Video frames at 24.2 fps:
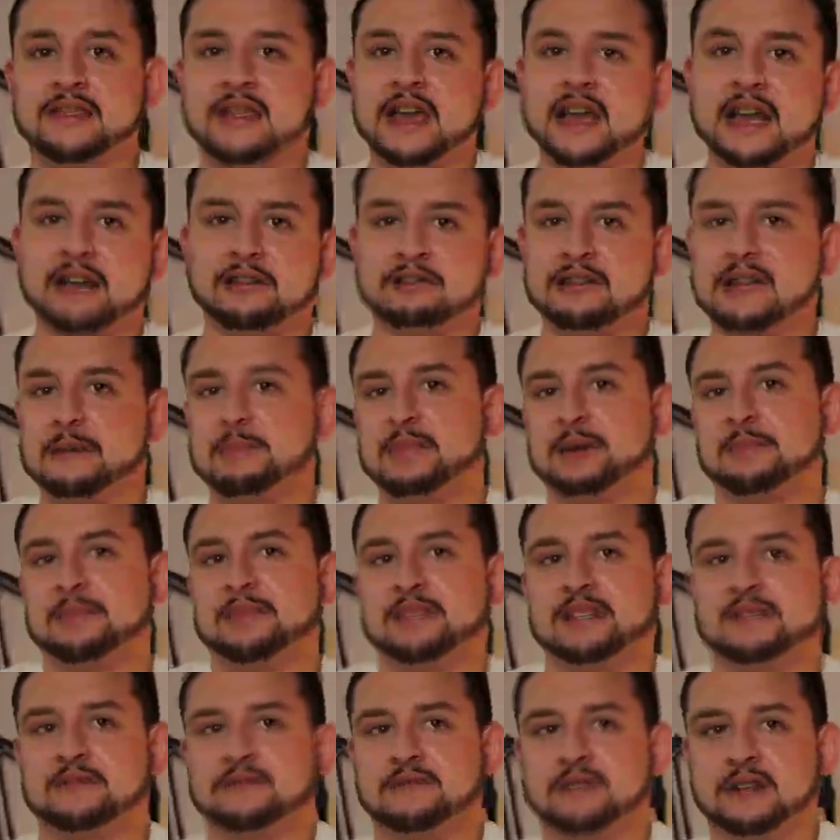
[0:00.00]
that'll wrap up
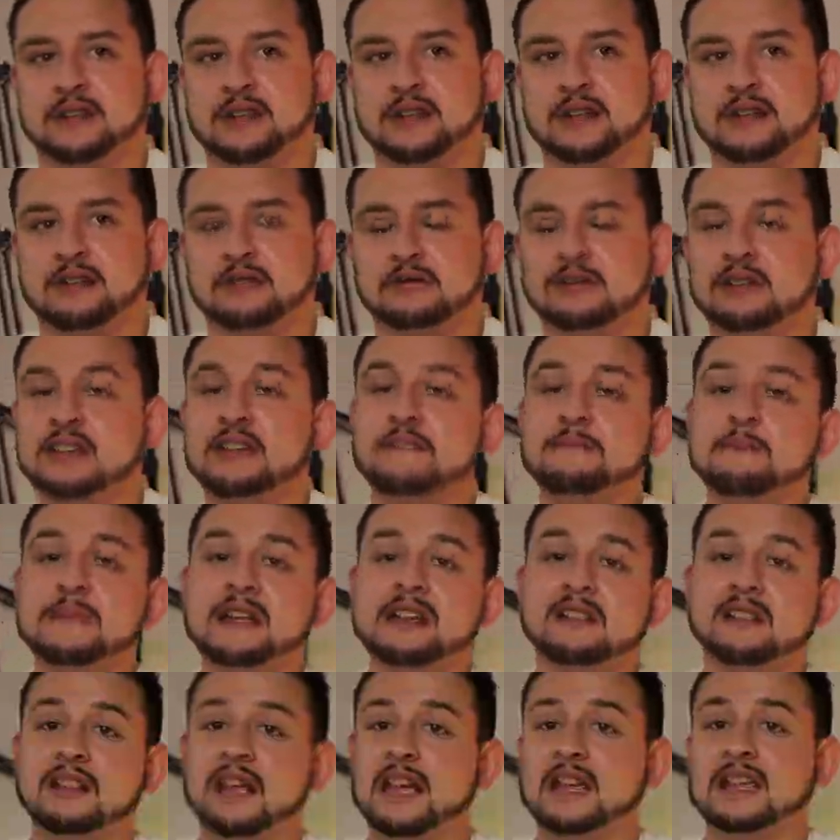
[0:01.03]
this video. Leave me
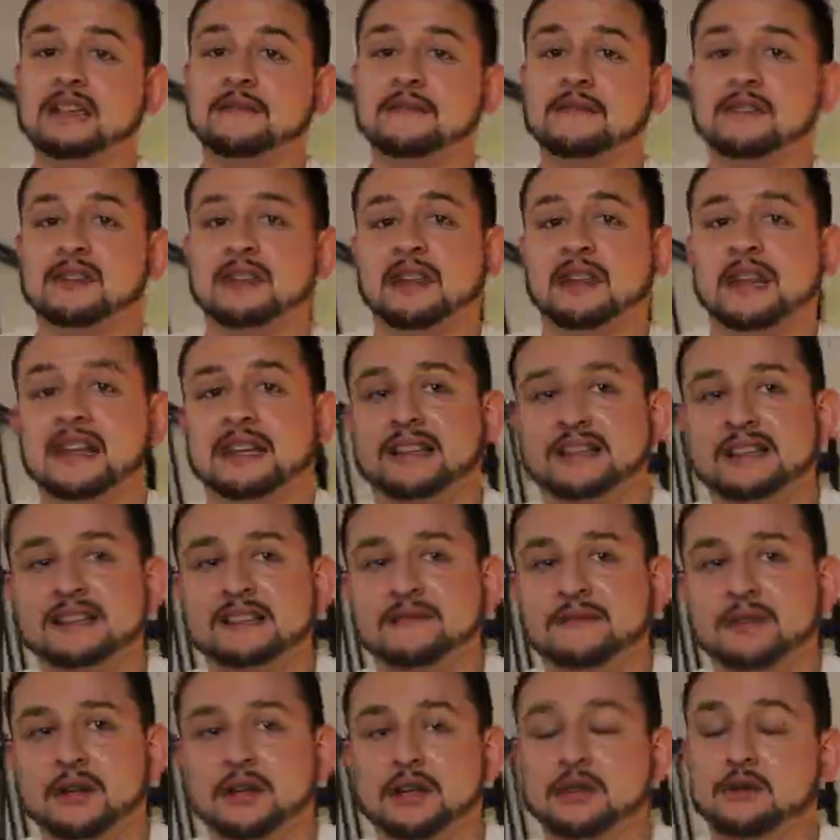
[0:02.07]
a like if you like this
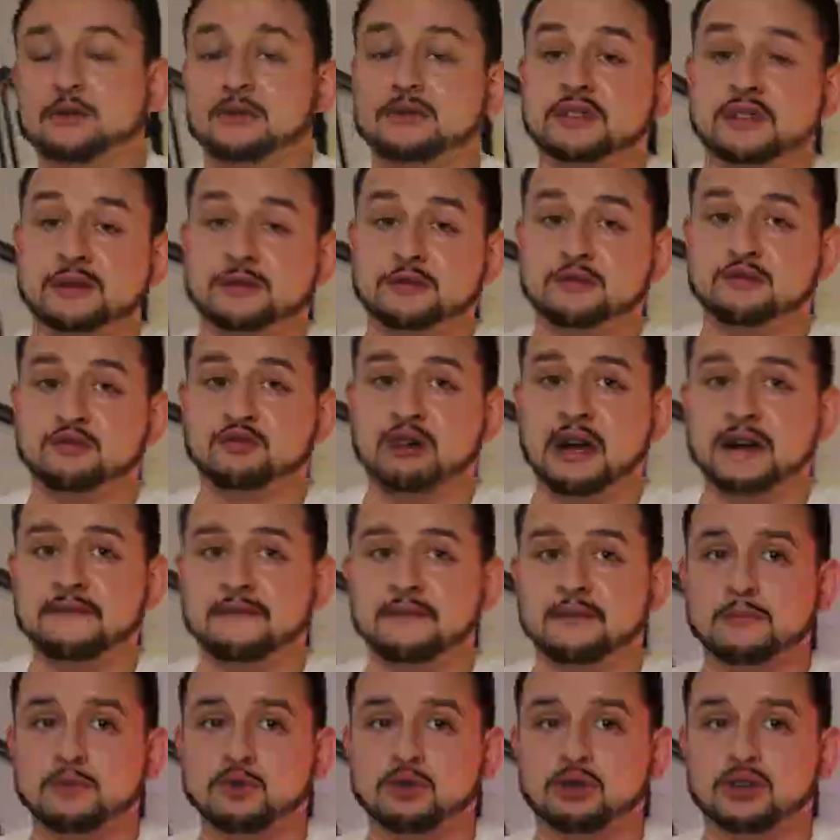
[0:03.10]
video and subscribe
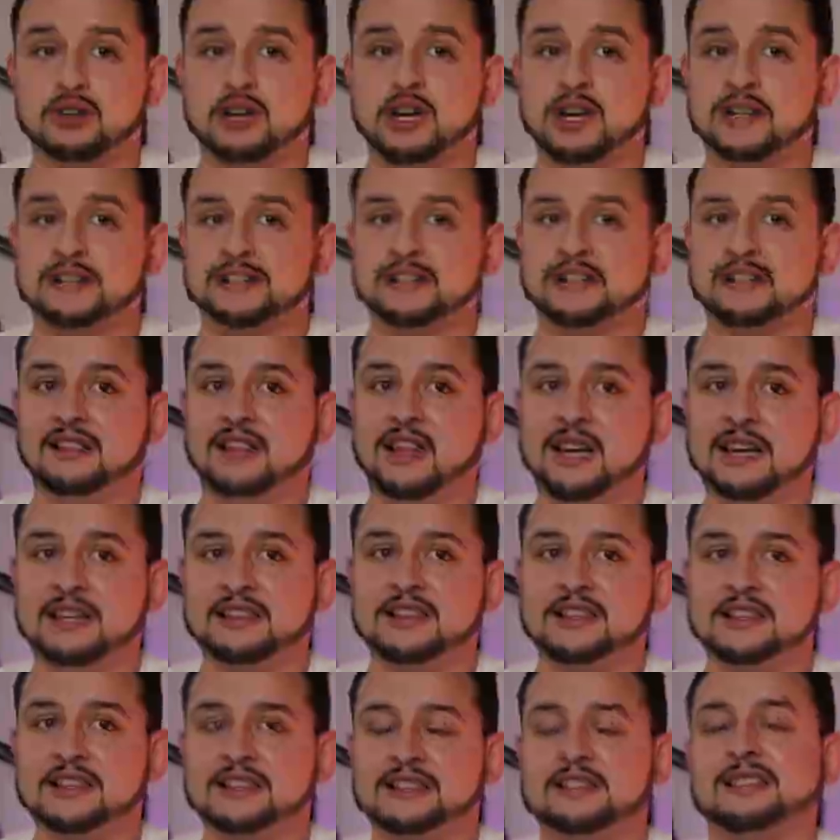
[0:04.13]
for more content
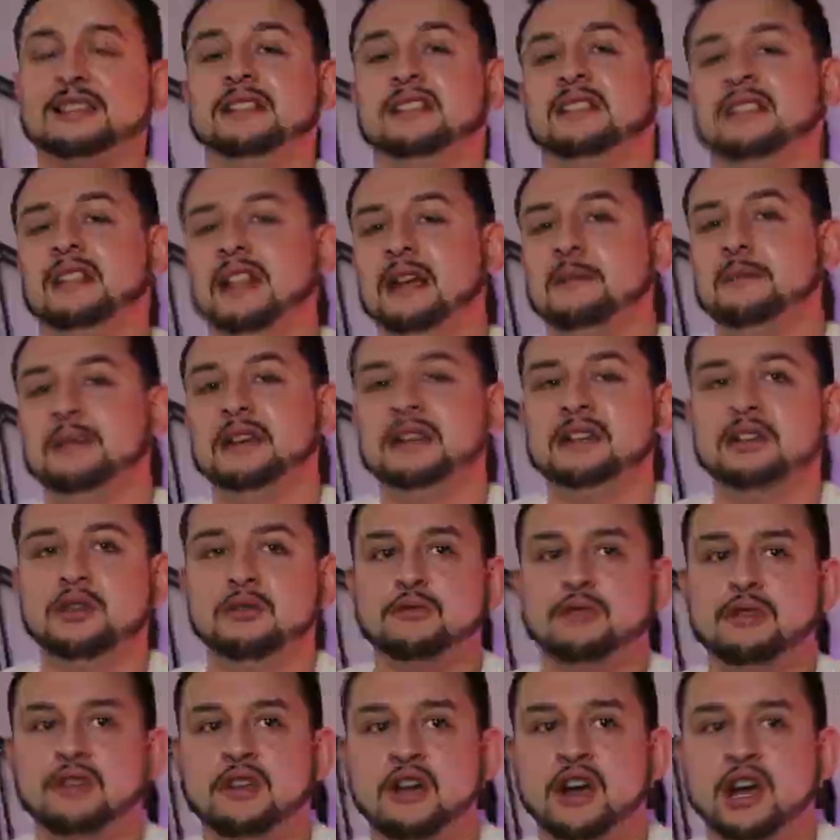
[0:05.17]
like this. Let me know
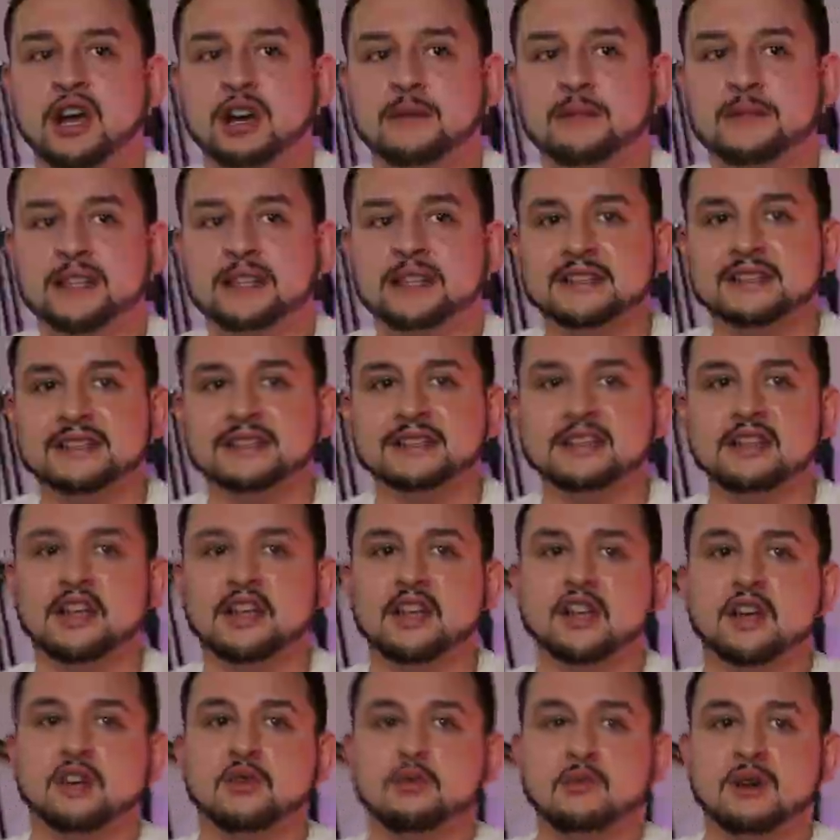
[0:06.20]
in the comments
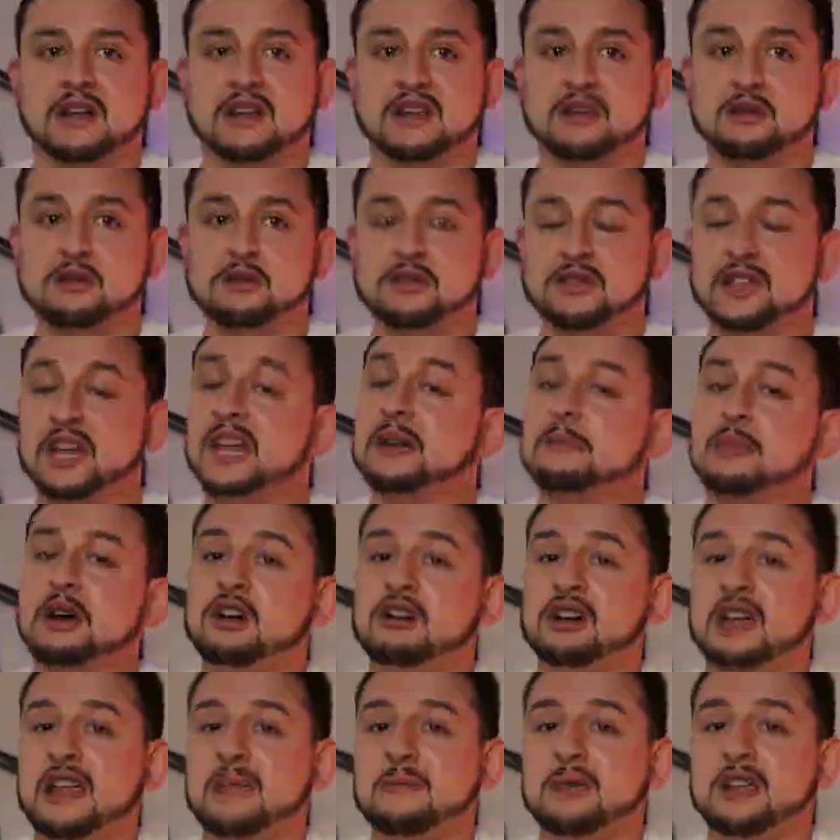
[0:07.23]
what you think
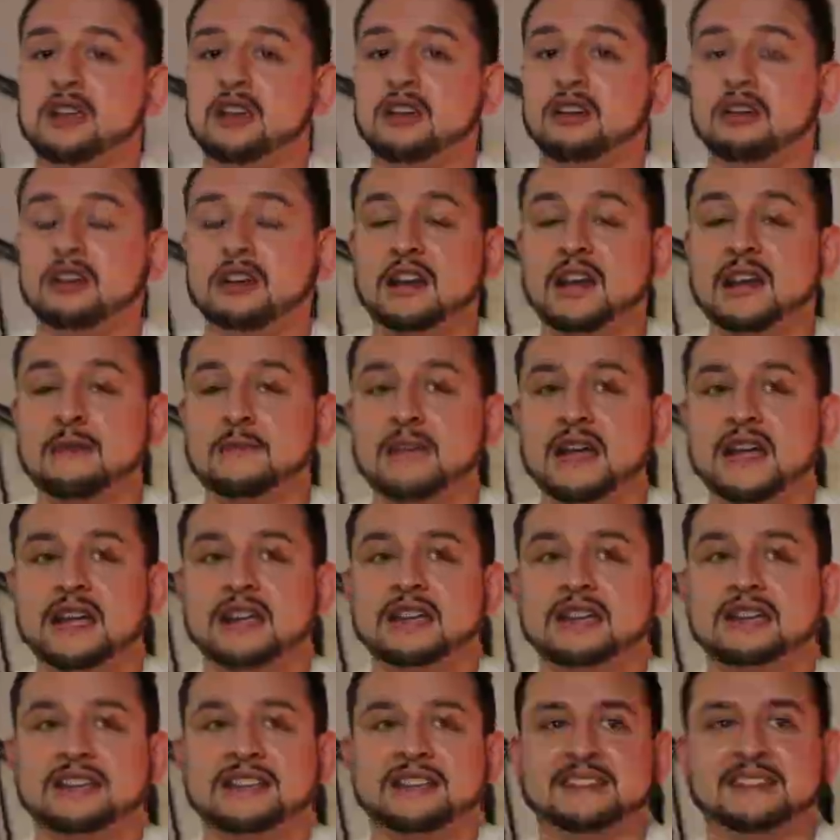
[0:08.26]
about gaming on an
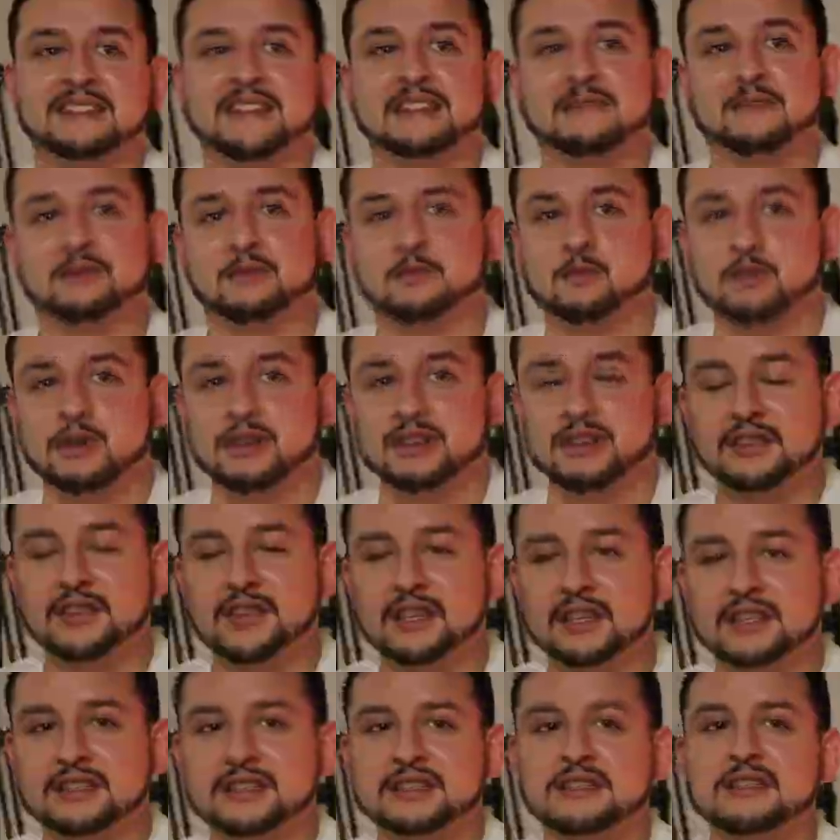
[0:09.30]
iMac. Is it even worth
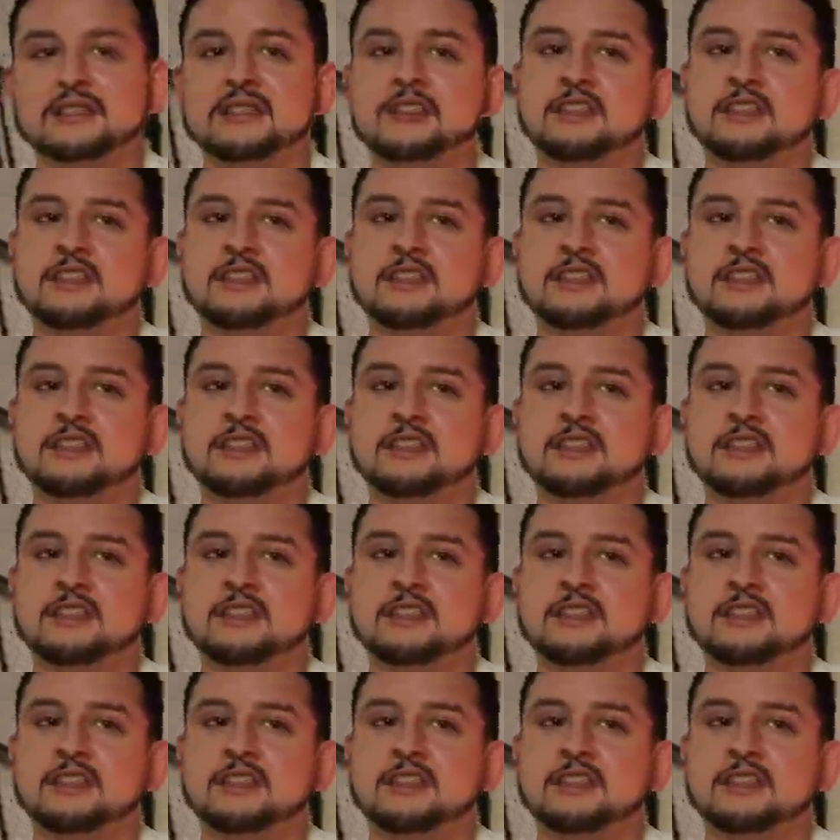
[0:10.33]
it?